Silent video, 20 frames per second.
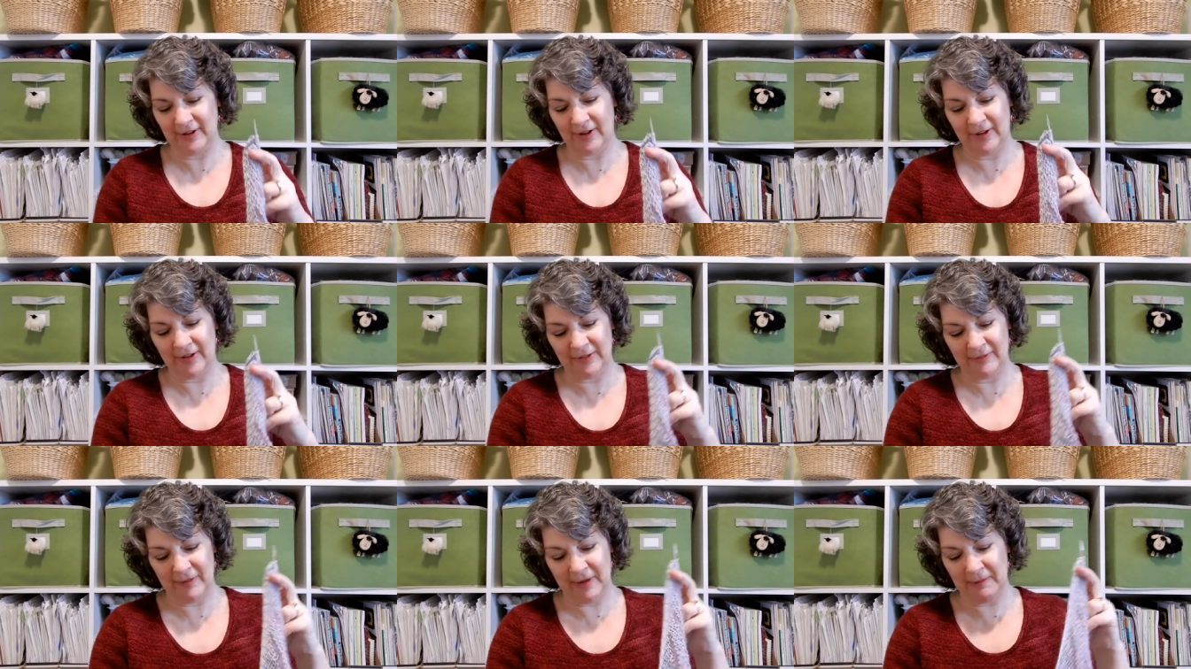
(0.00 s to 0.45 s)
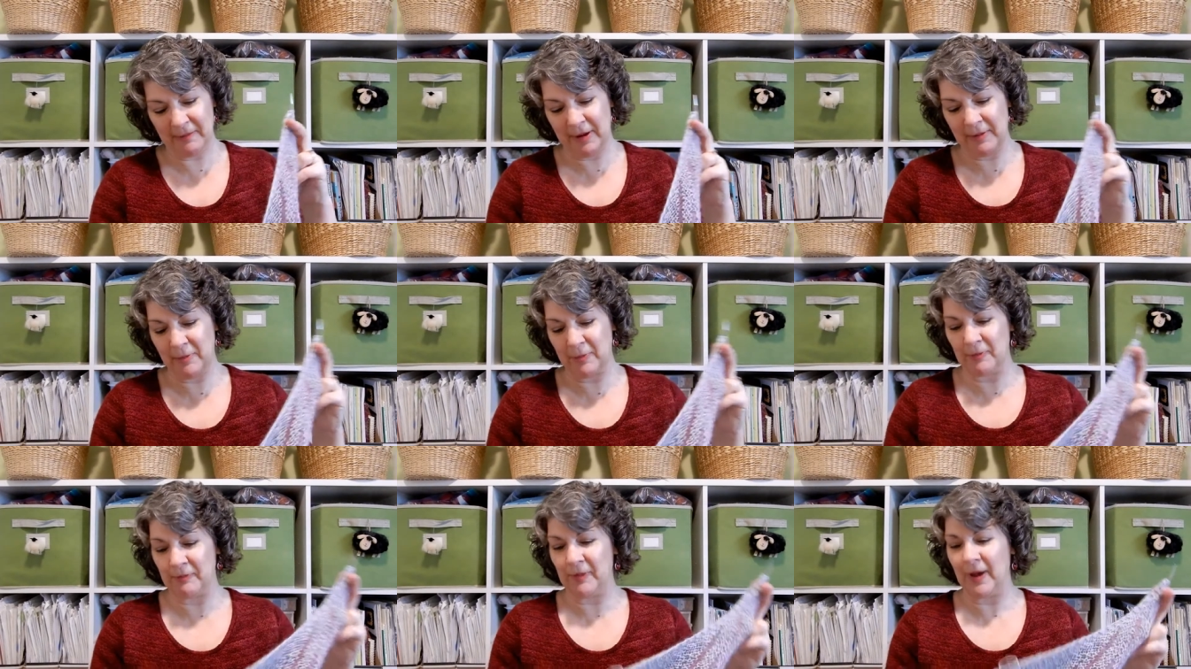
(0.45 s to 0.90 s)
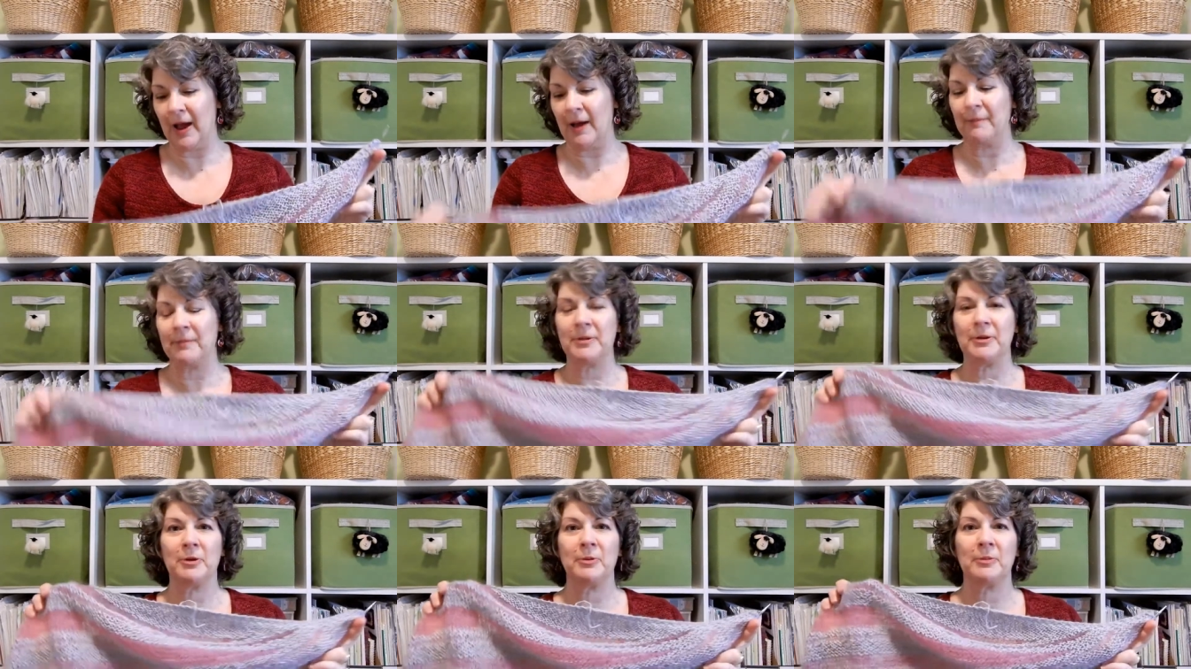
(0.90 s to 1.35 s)
I
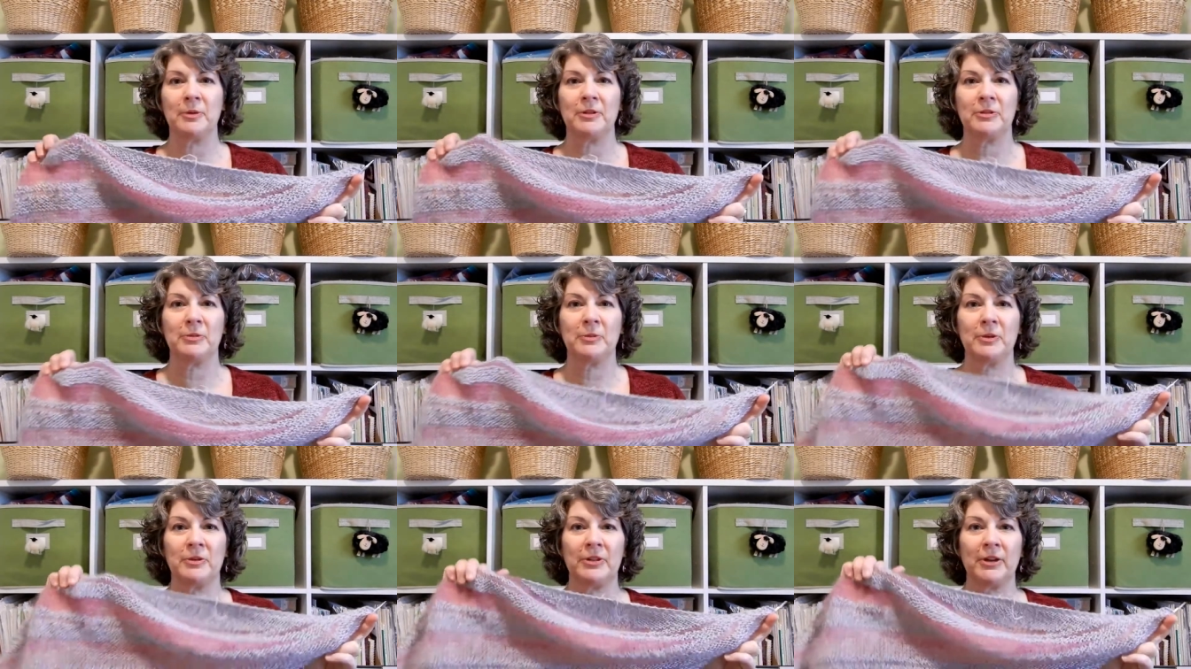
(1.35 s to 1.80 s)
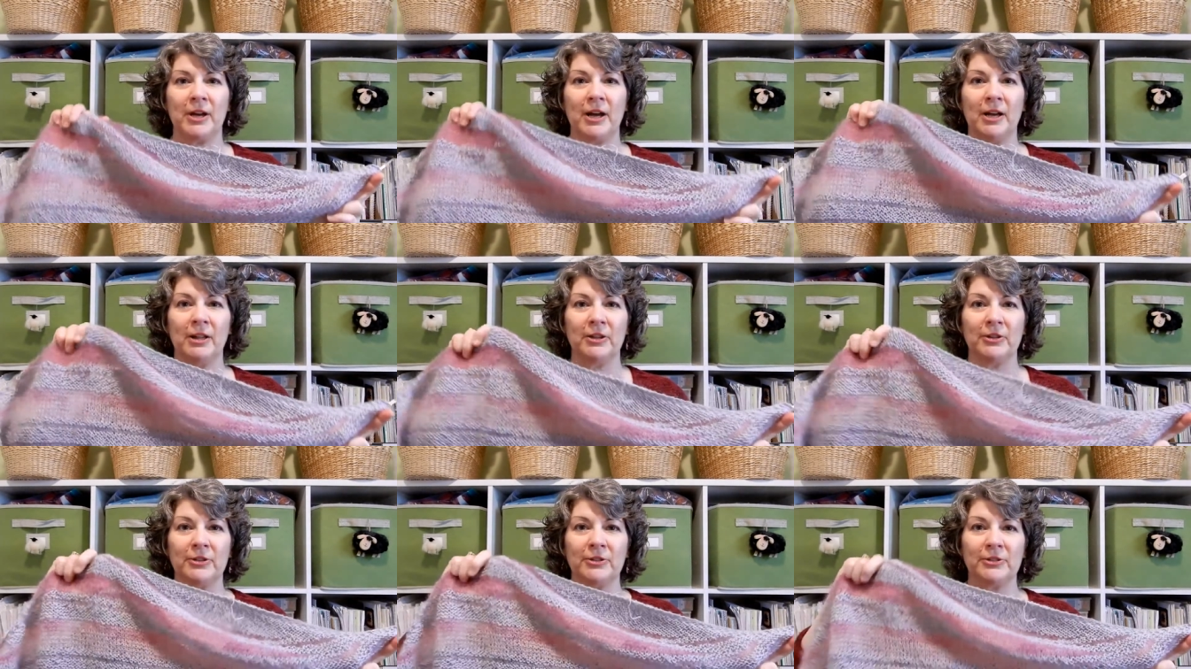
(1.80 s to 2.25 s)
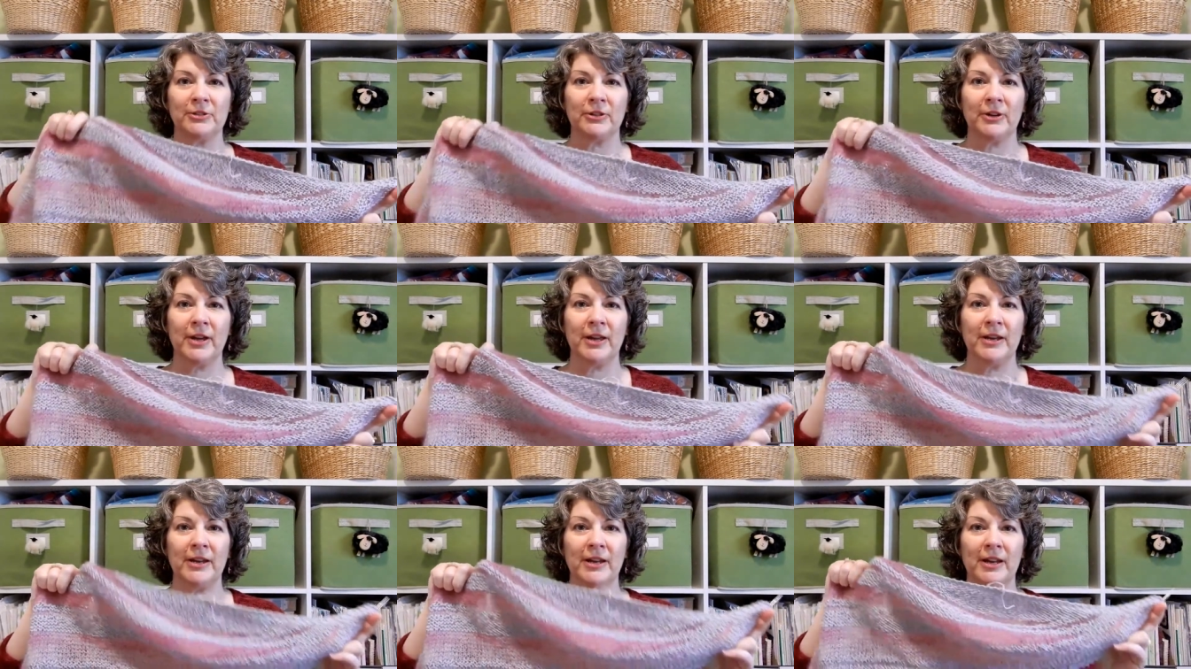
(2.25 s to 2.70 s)
happier with where the colors
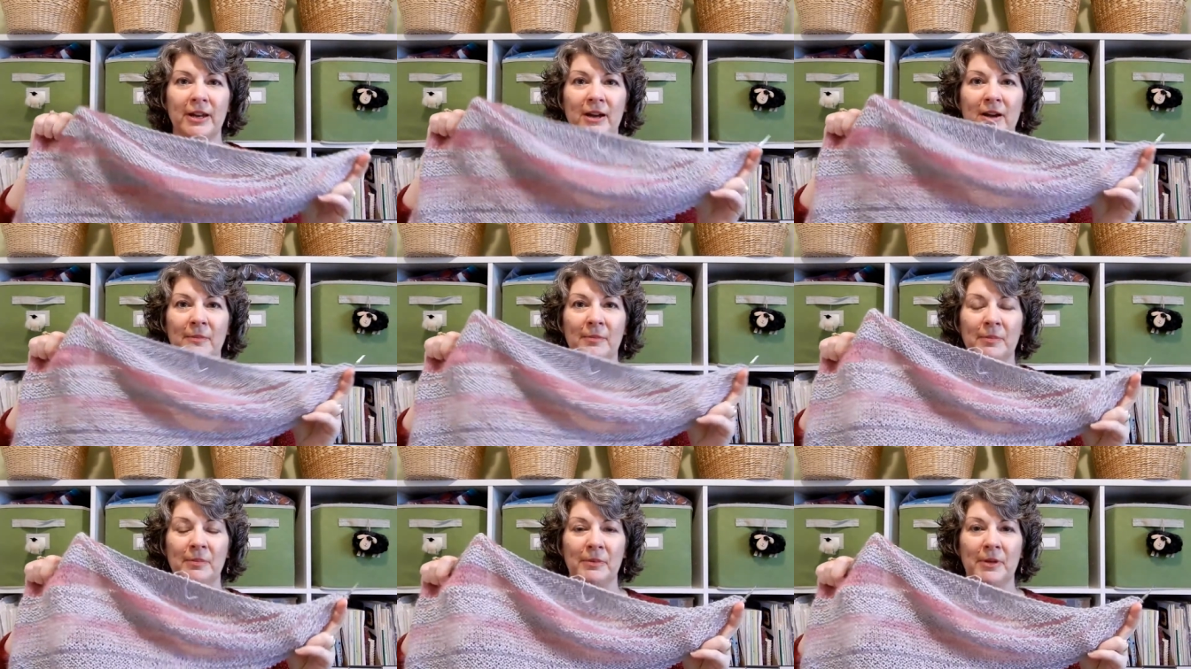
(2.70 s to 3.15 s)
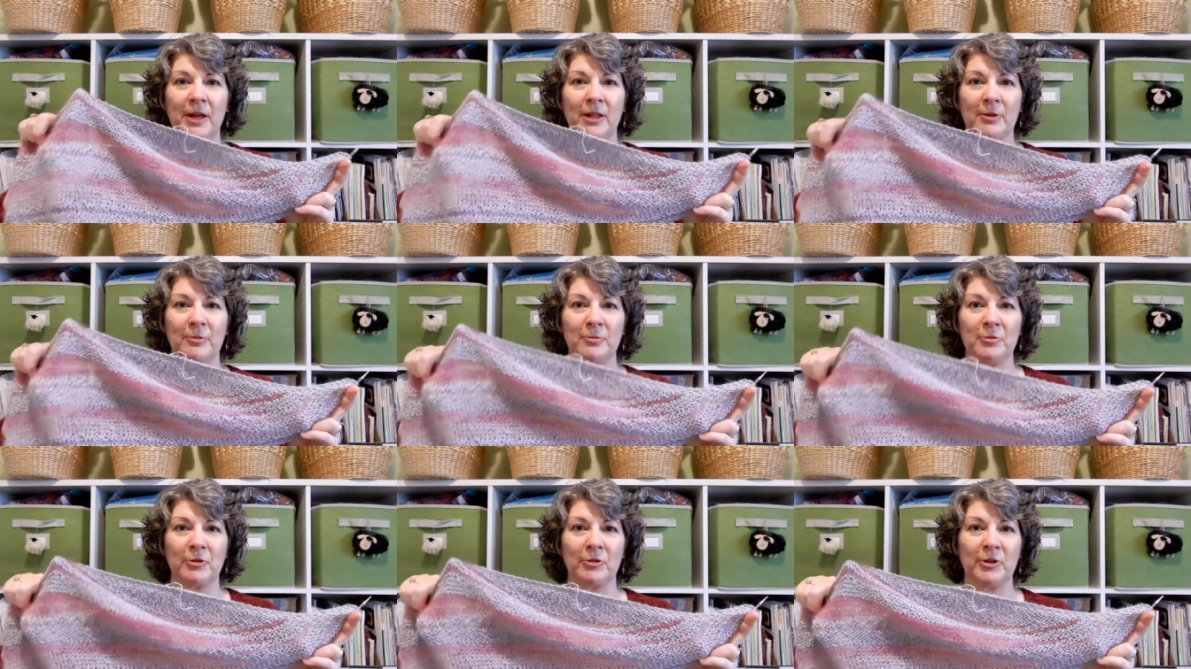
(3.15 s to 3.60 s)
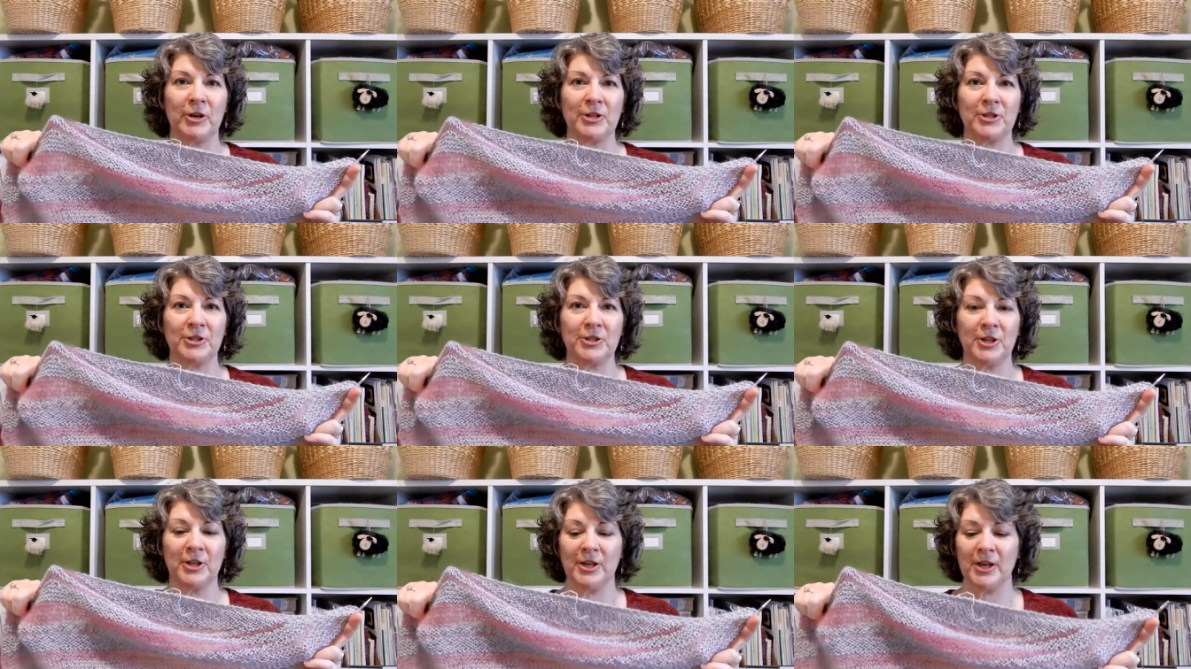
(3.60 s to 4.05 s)
are ending up, color
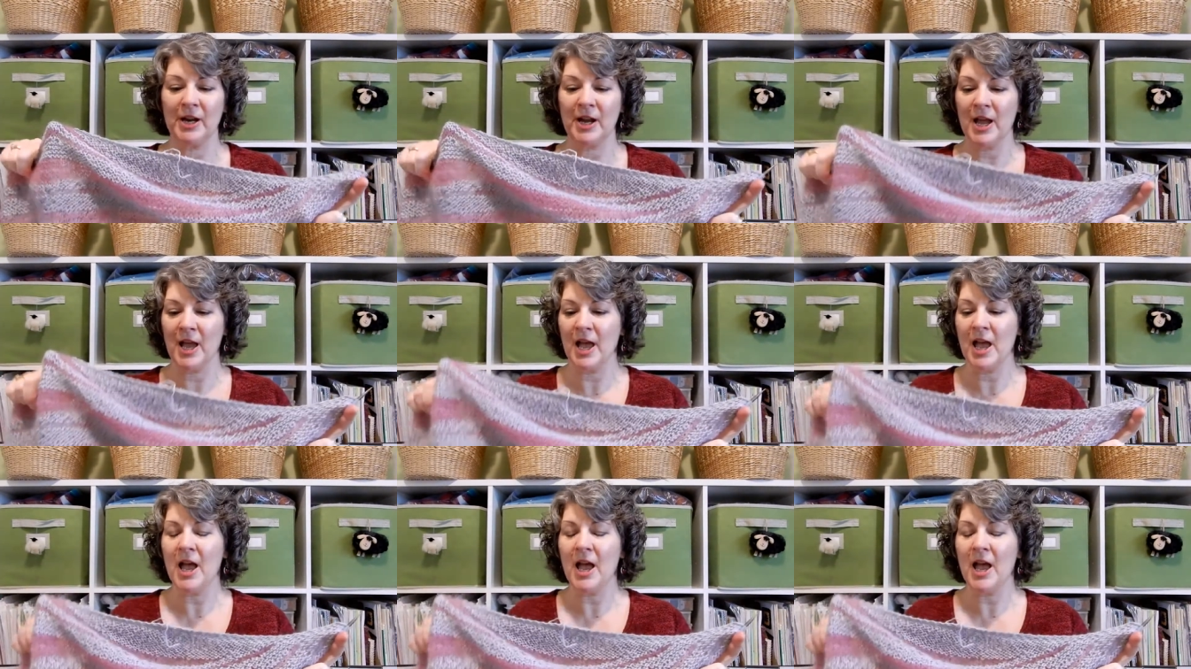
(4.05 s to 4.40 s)
progression,